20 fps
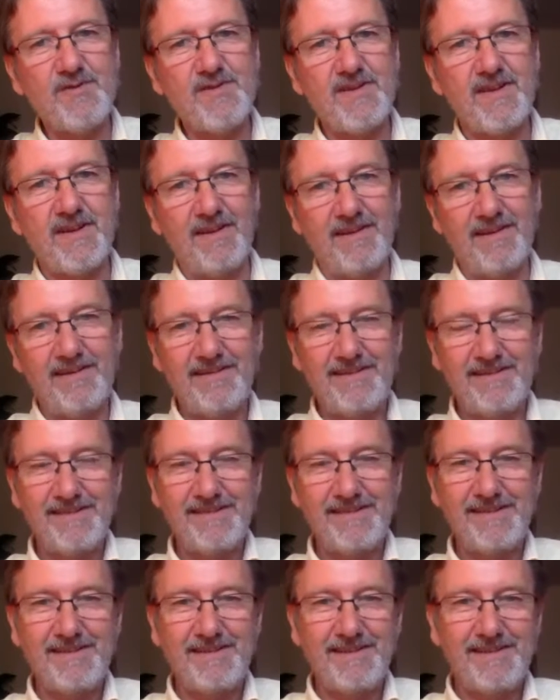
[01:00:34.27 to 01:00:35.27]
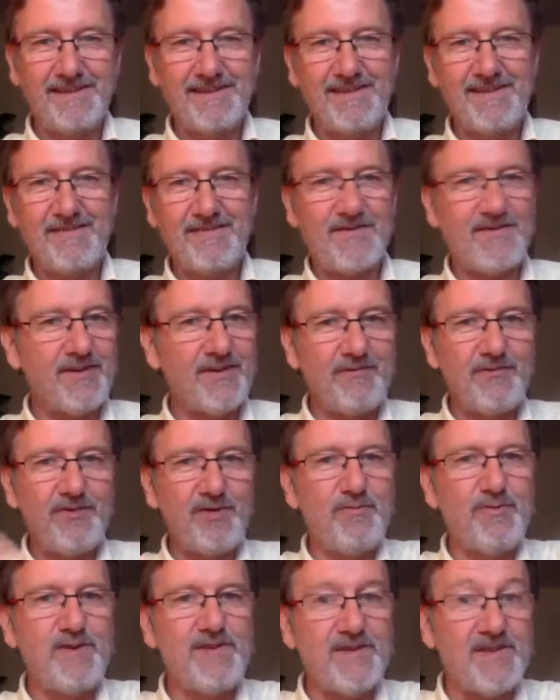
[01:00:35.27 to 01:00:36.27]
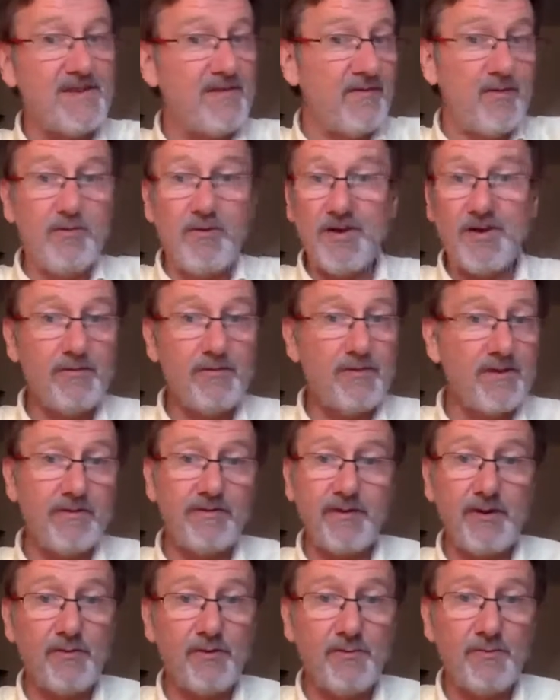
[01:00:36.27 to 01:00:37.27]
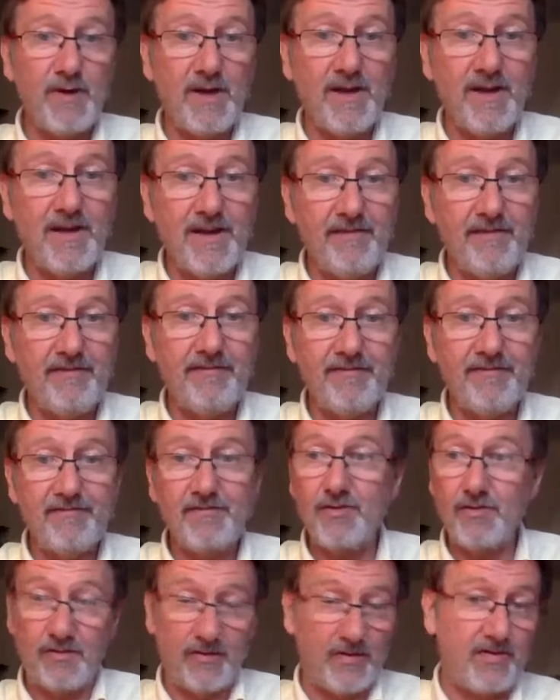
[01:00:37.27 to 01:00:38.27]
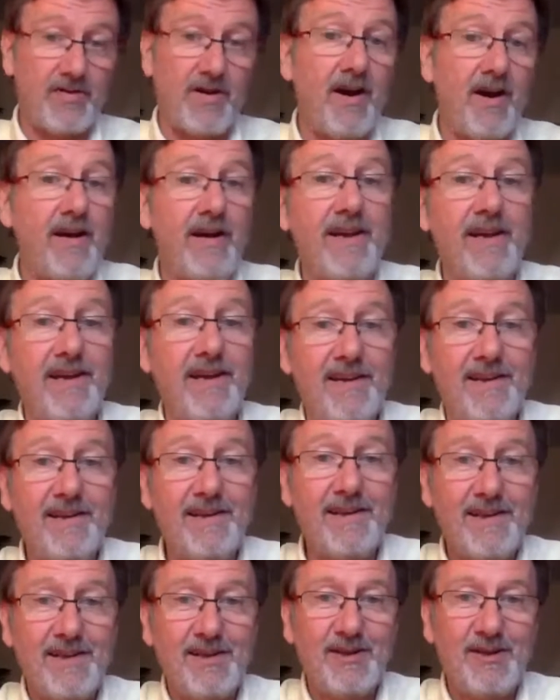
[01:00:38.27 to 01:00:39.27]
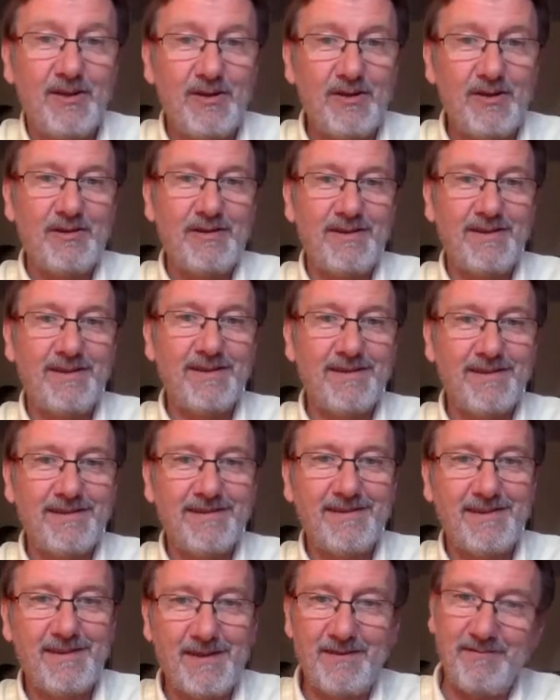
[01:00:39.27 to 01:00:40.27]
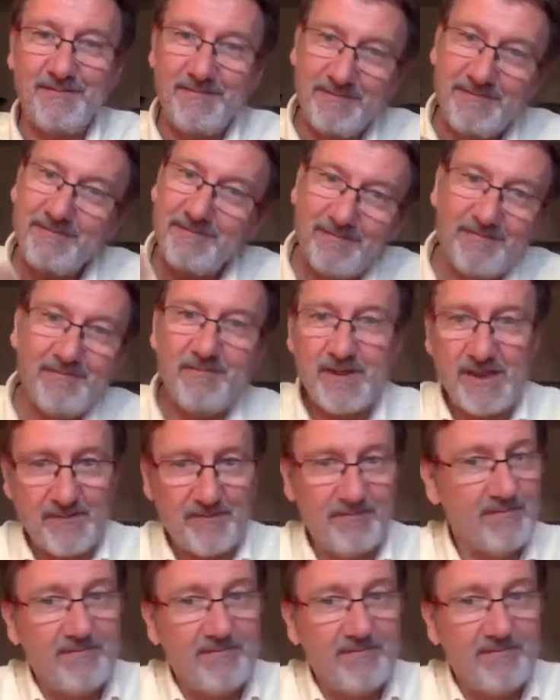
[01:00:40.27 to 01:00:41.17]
So it's none of your business. If you want to interfere with my life, you can try. Yeah, but